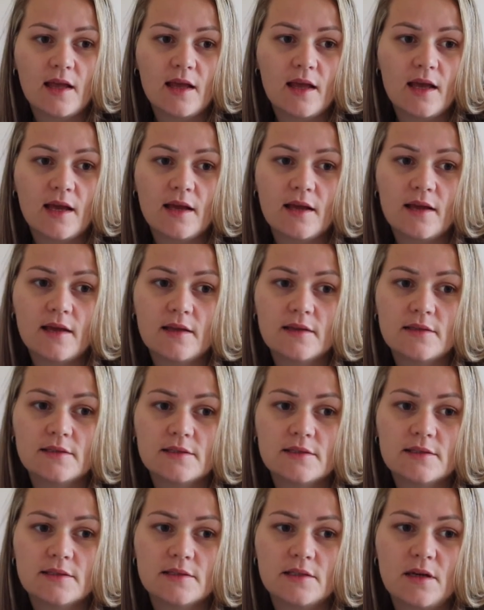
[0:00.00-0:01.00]

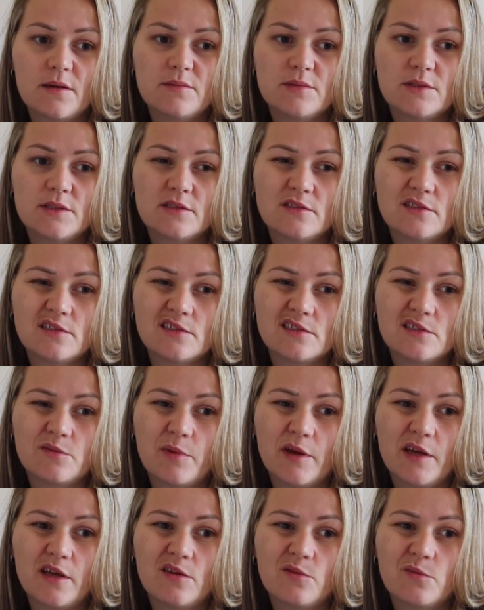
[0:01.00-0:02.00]
And I'm just, just
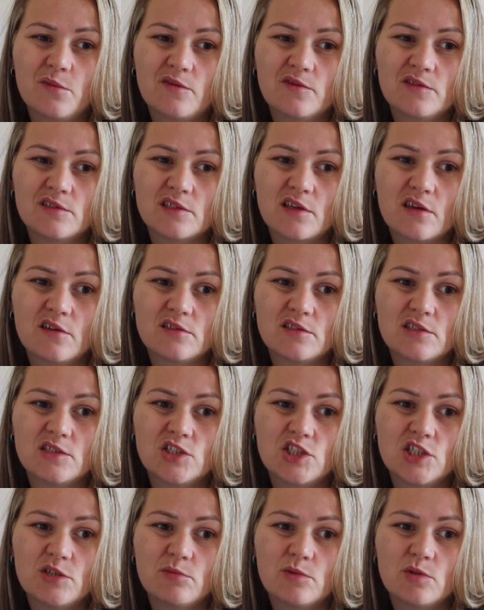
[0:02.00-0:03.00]
debating on whether to go to the
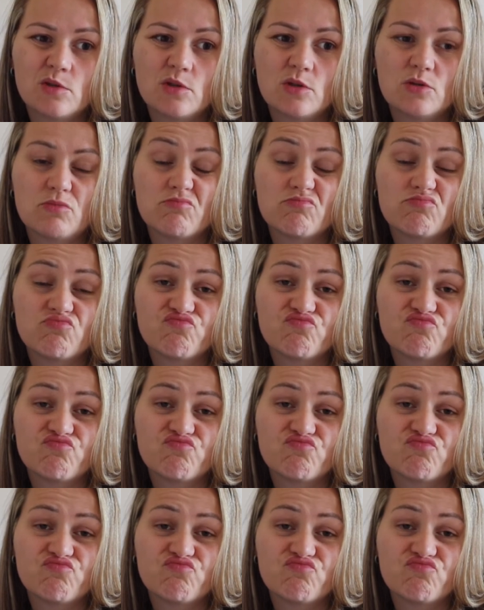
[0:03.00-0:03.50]
gym or not.